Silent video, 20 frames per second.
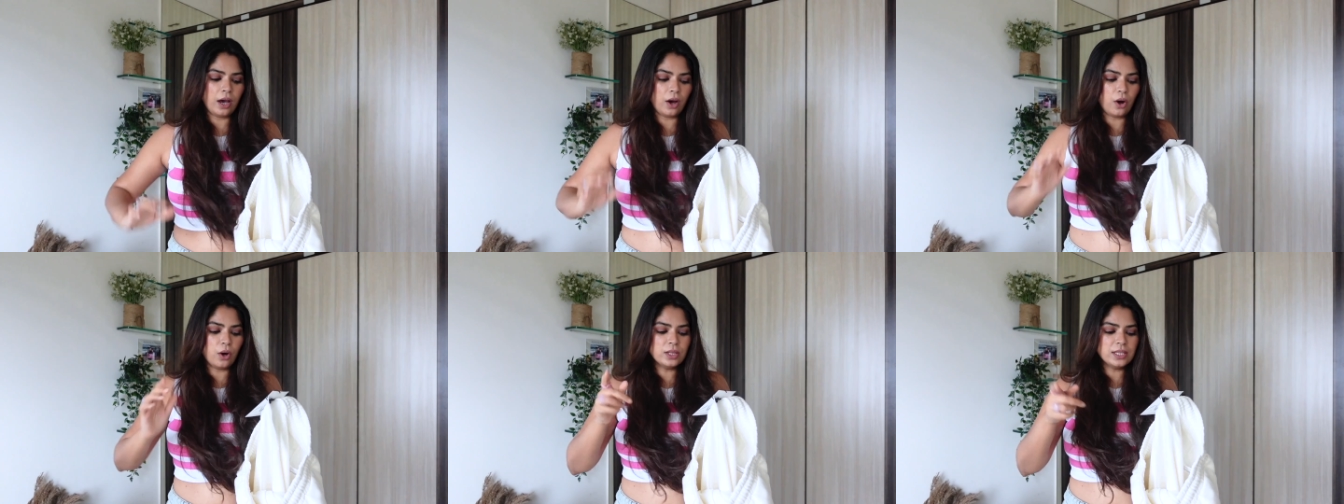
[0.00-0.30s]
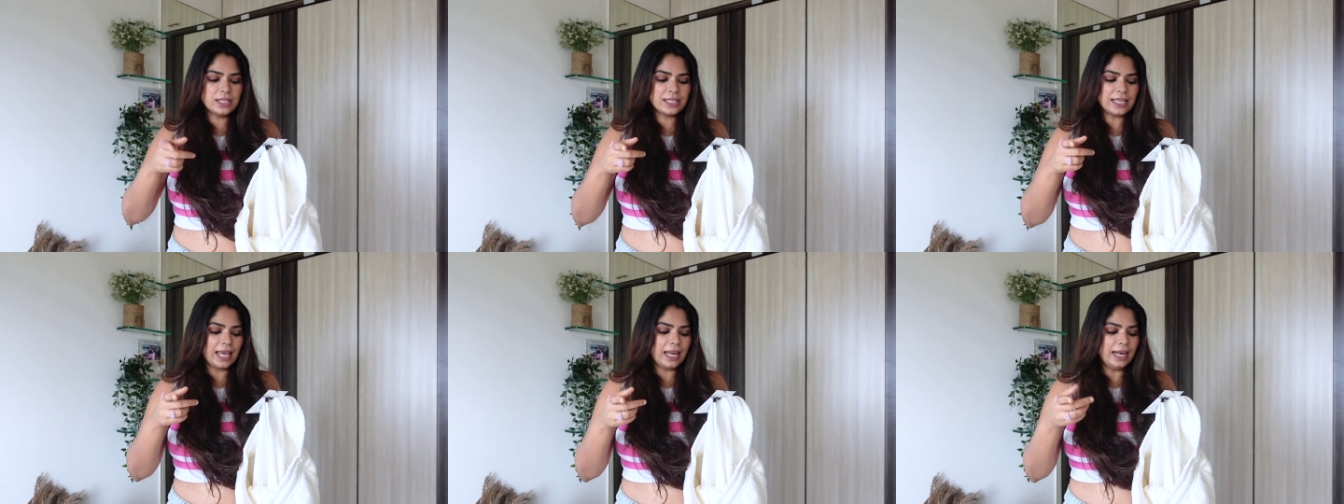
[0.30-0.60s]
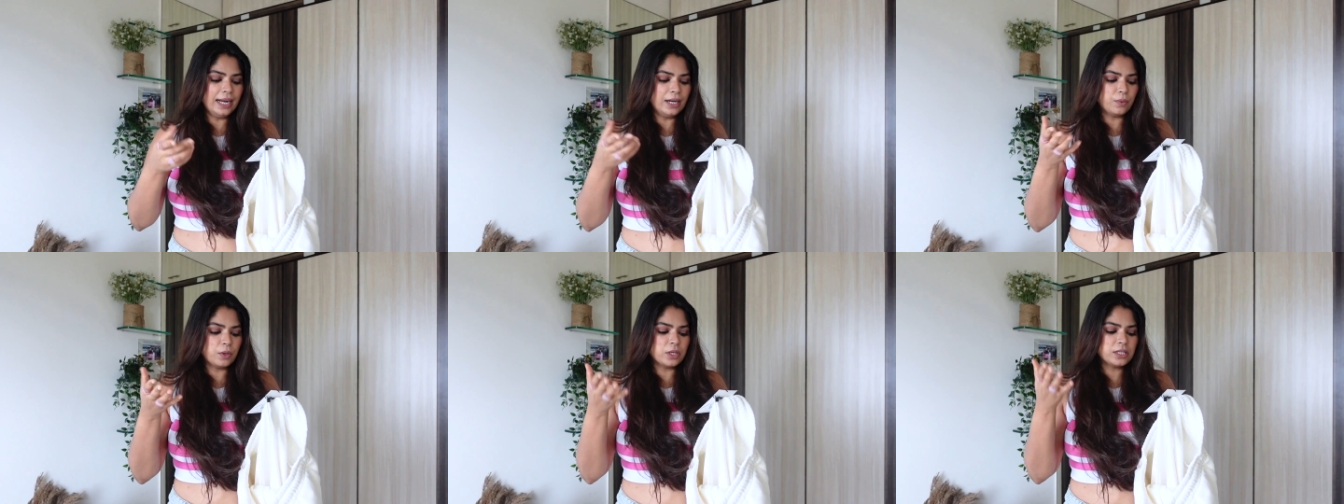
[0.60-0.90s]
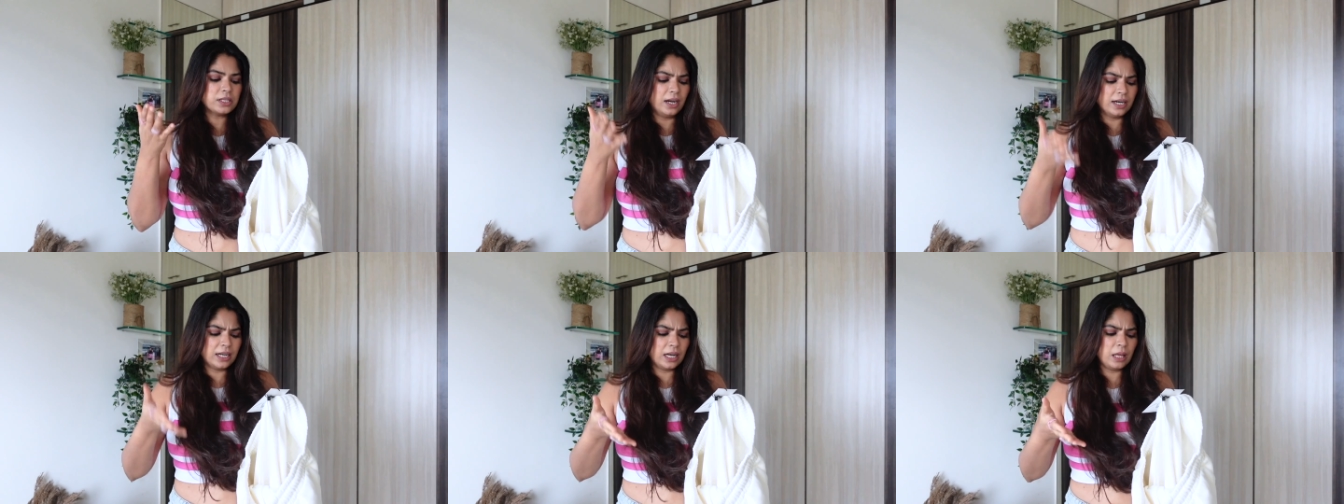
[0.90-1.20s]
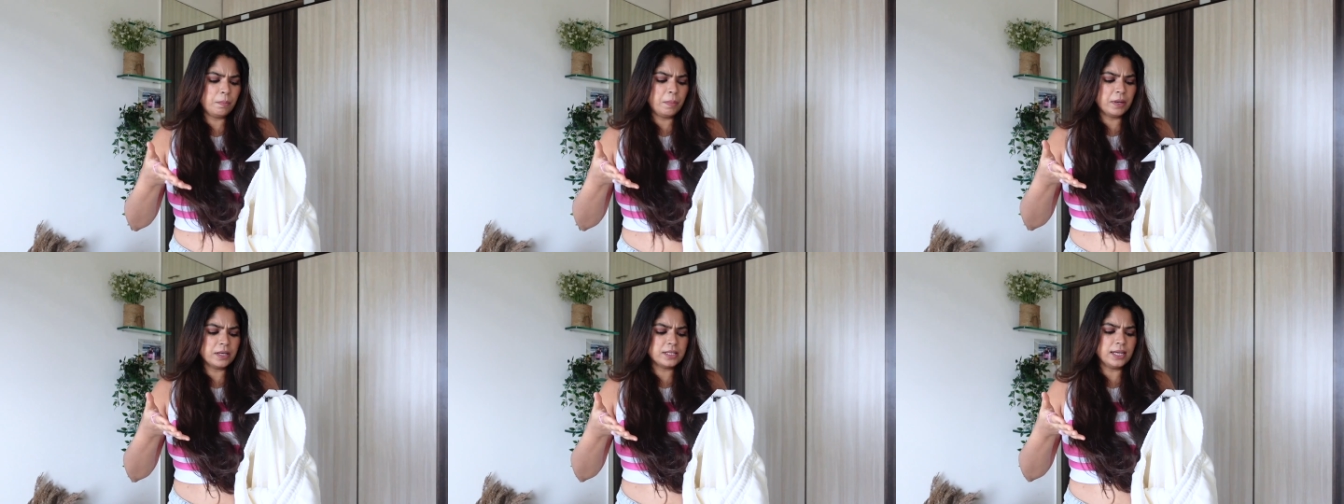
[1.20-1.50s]
on sale it was
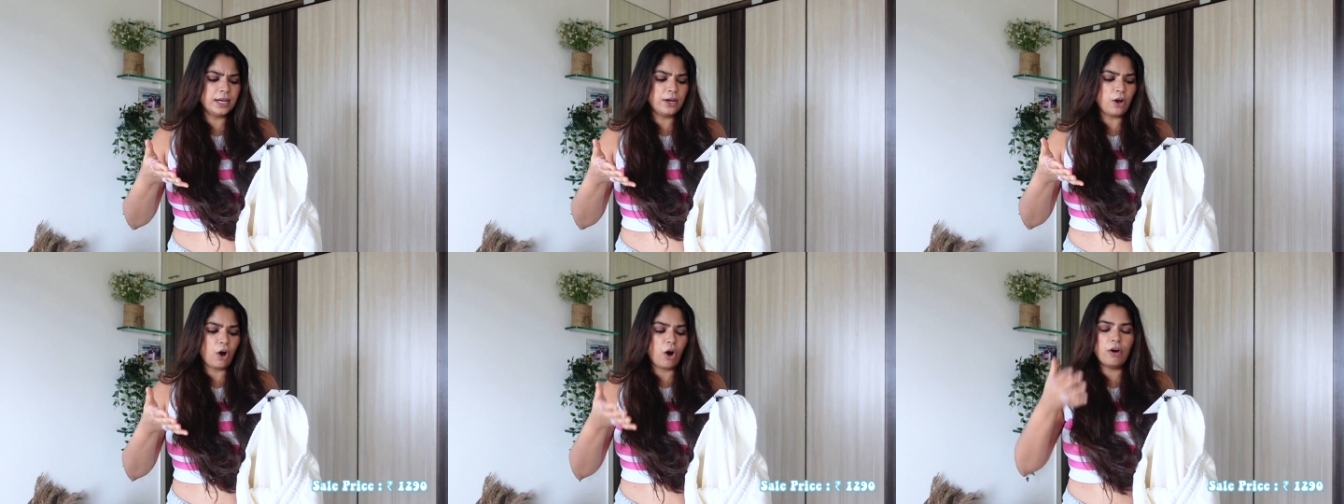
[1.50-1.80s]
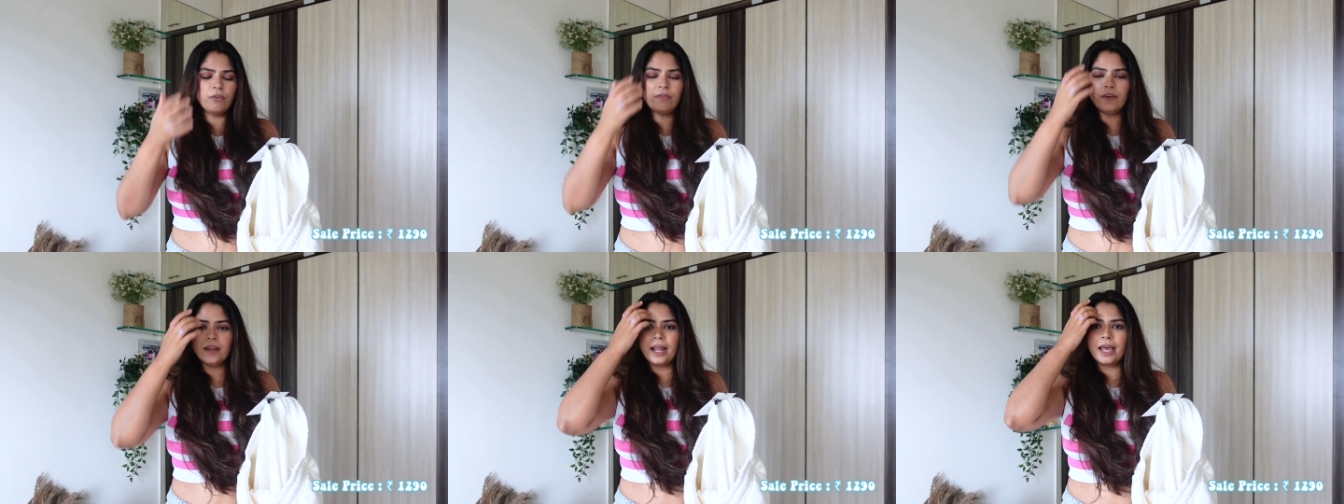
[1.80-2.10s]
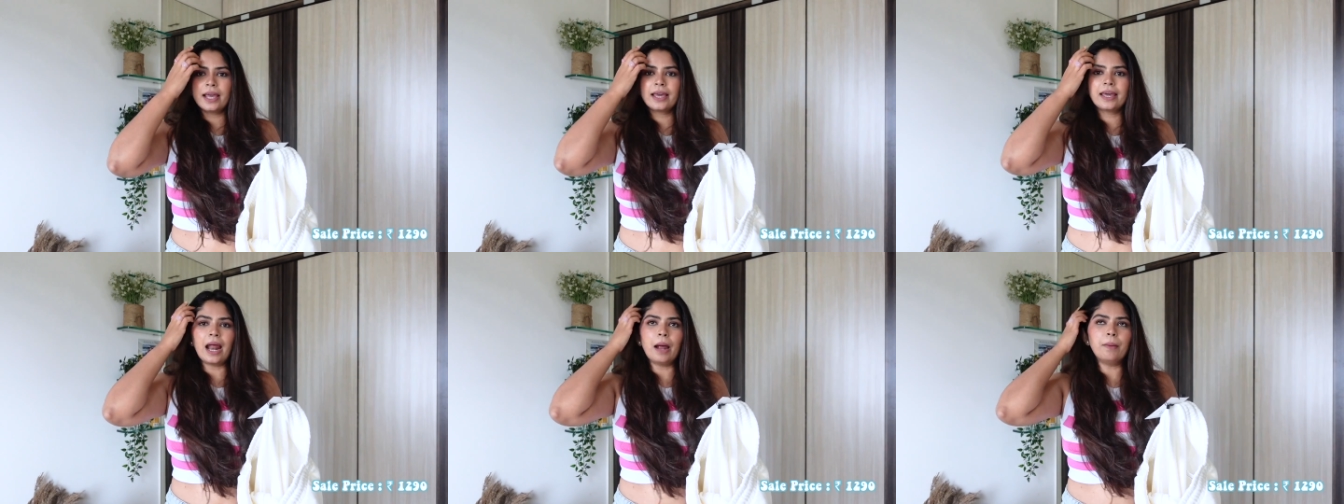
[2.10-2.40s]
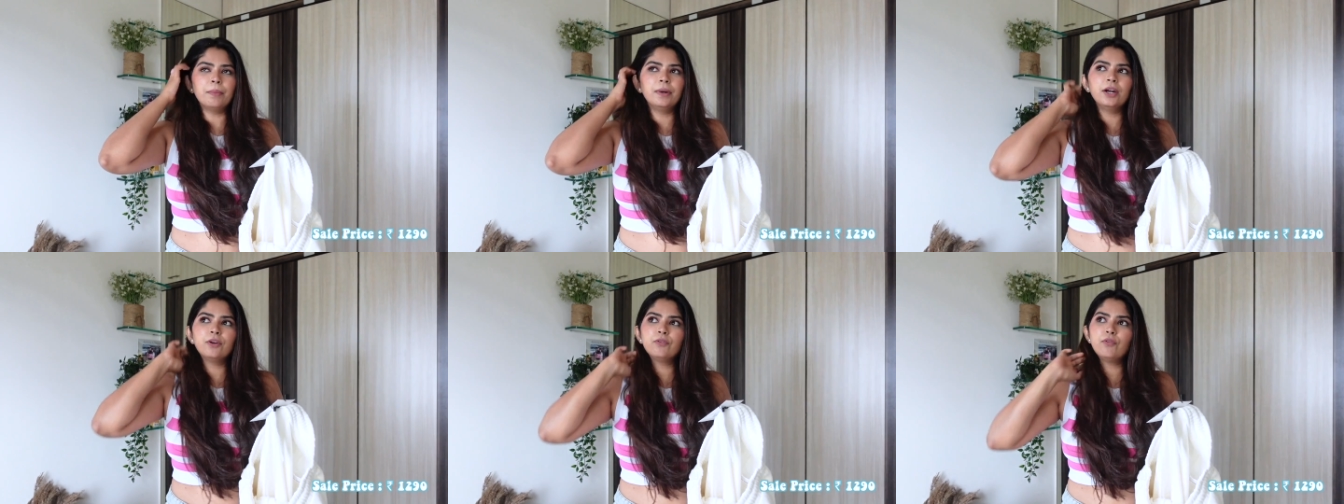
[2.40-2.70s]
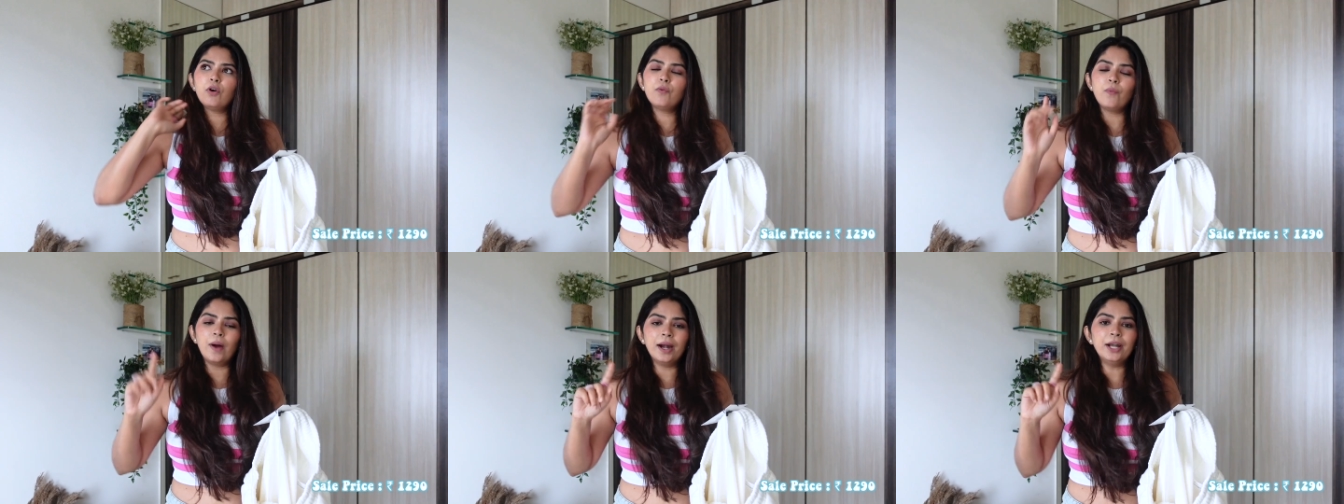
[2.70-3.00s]
30% off, and I grabbed it
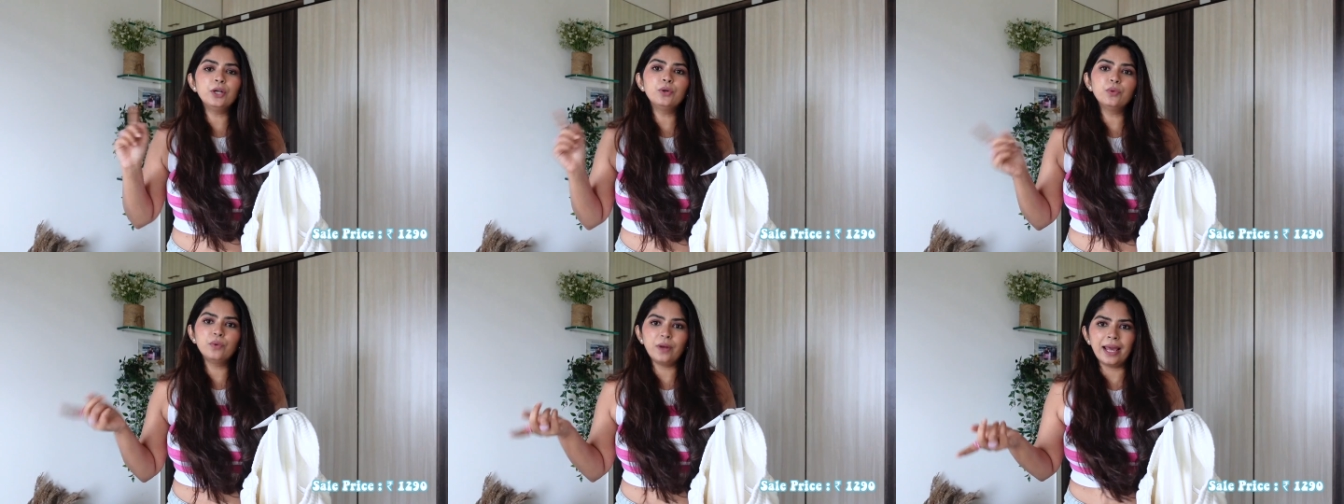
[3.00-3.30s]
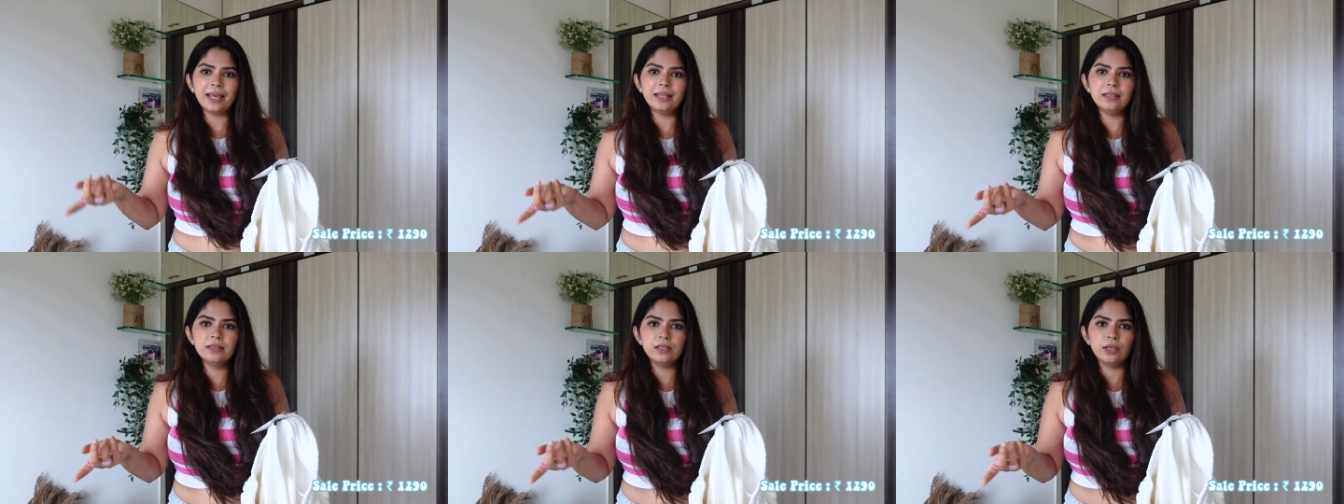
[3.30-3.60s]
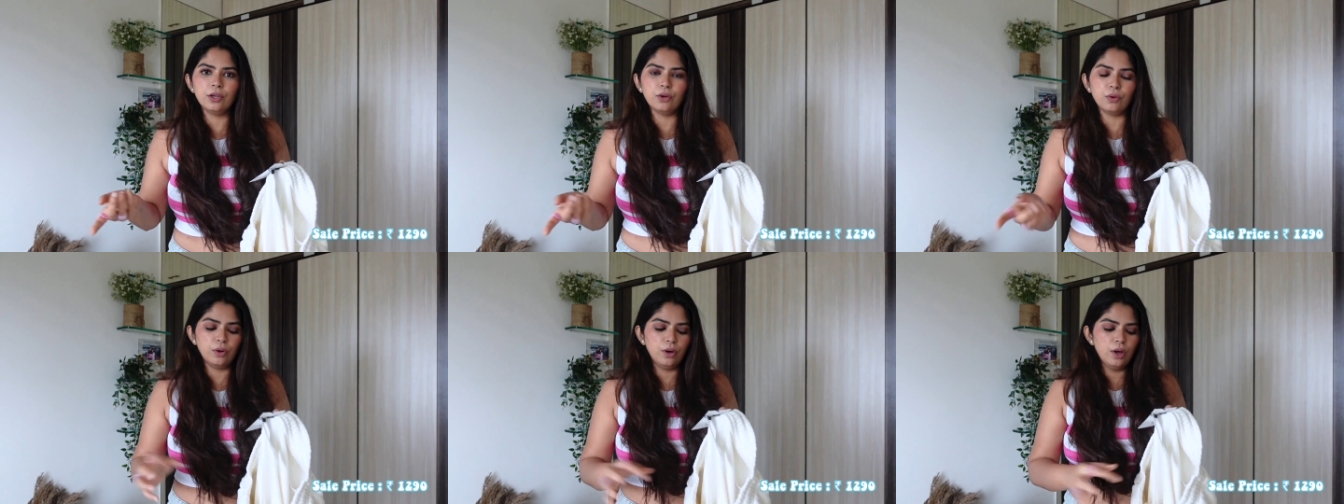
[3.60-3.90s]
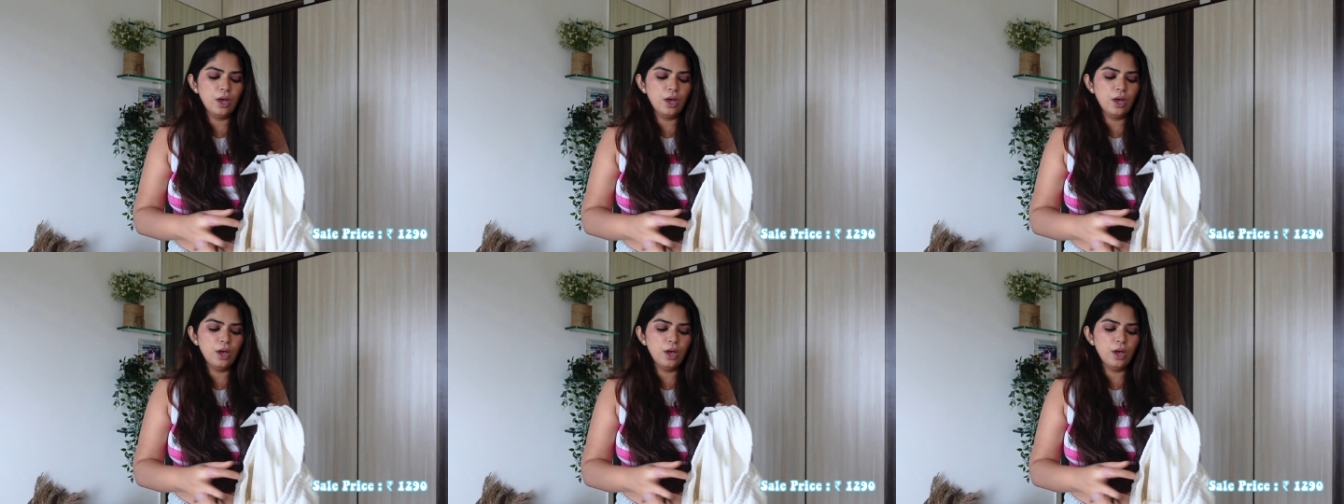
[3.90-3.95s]
for 1290.